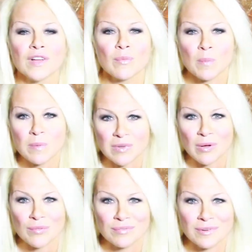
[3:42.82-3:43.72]
I won't be
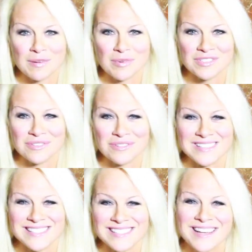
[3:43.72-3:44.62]
blowing through any more
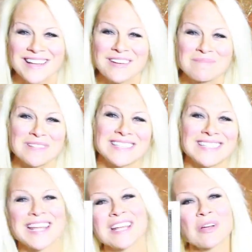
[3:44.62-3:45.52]
screens. But the
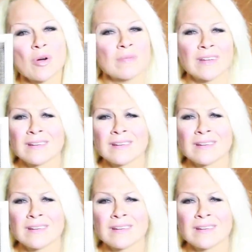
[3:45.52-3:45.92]
take home here